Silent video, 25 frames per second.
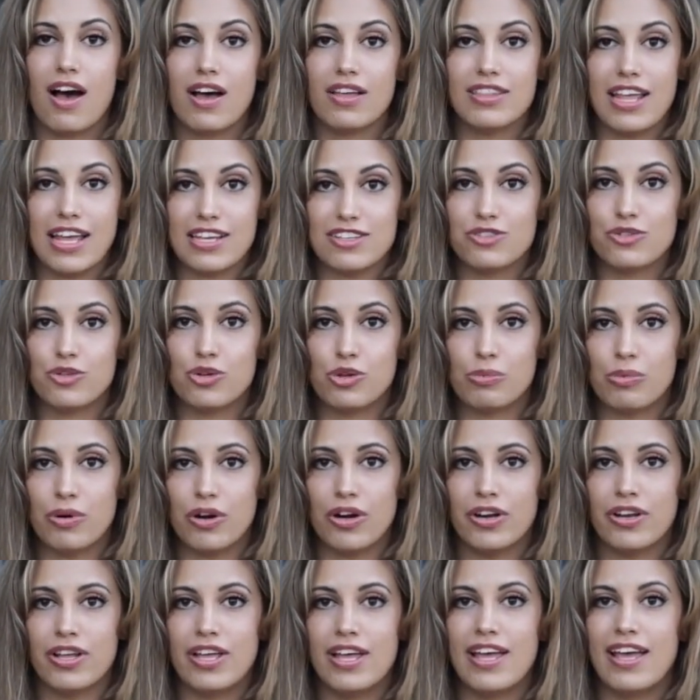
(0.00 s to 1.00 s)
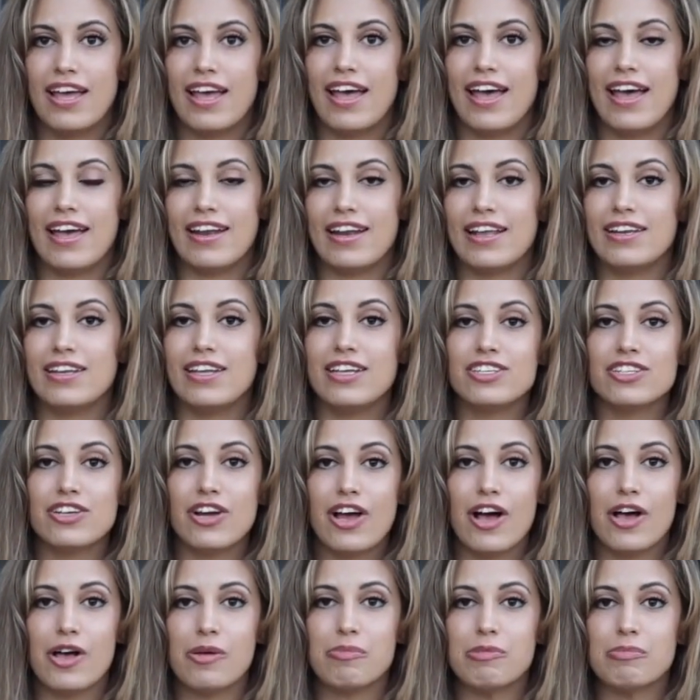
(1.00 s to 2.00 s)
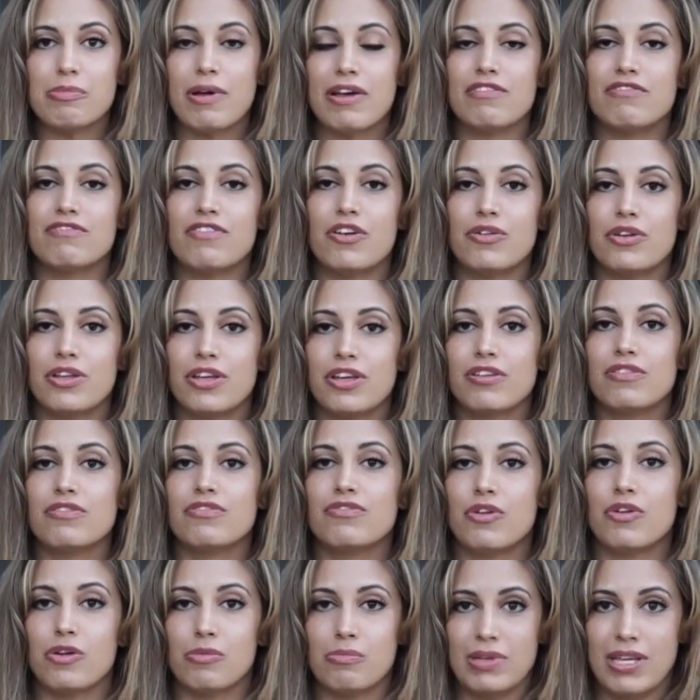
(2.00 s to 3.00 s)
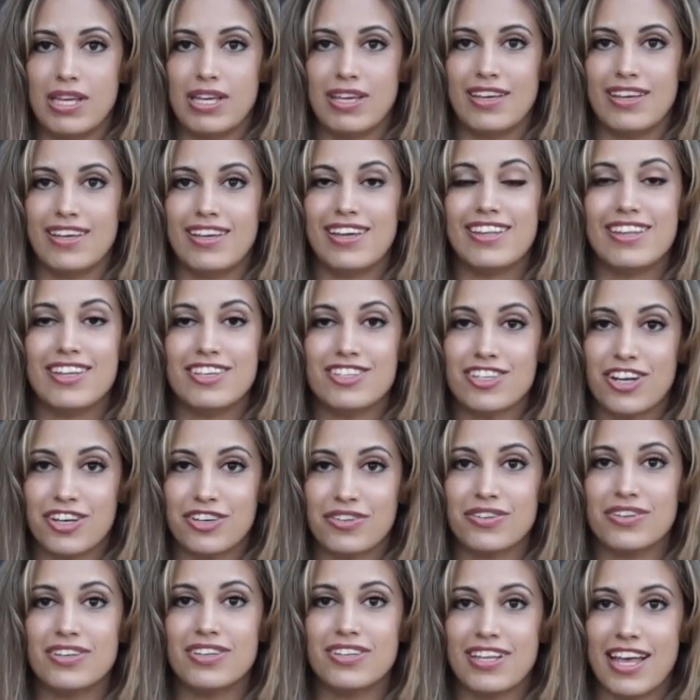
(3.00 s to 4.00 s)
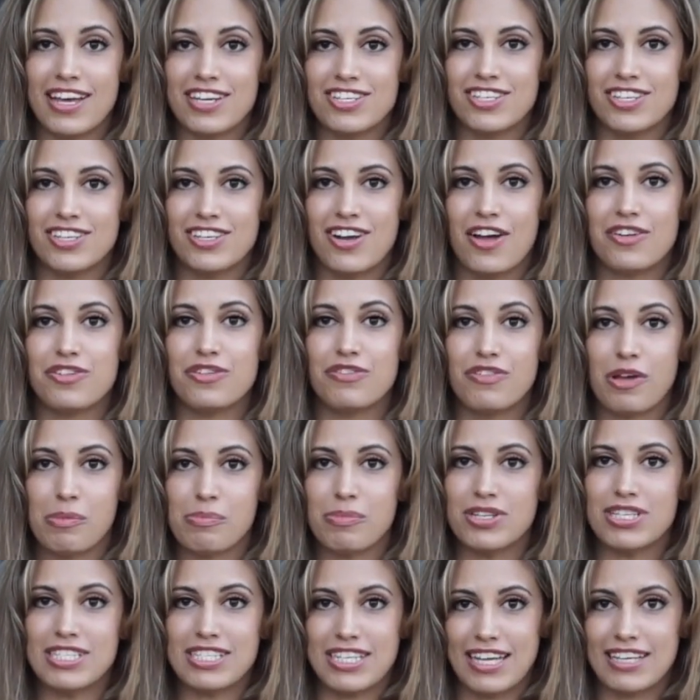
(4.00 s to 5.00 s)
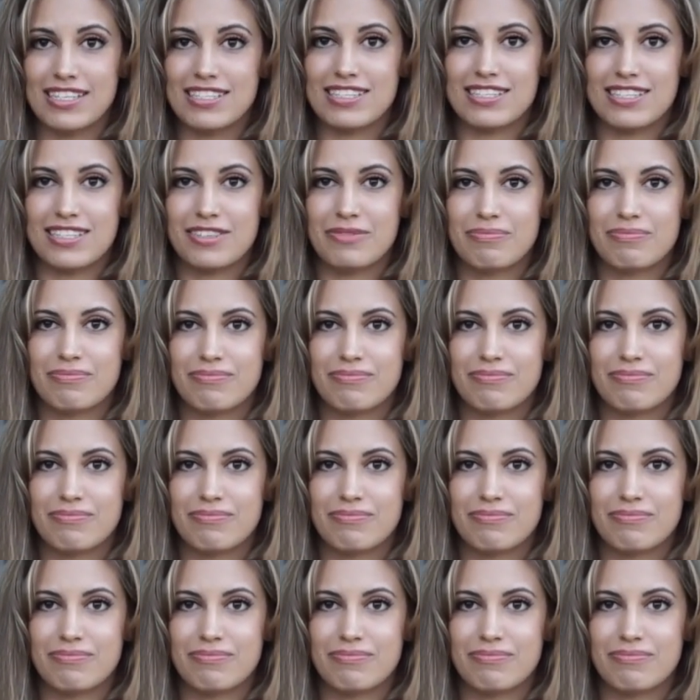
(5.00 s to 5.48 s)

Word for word: on that school board. And I need your help by voting for me in the general election on November 6th.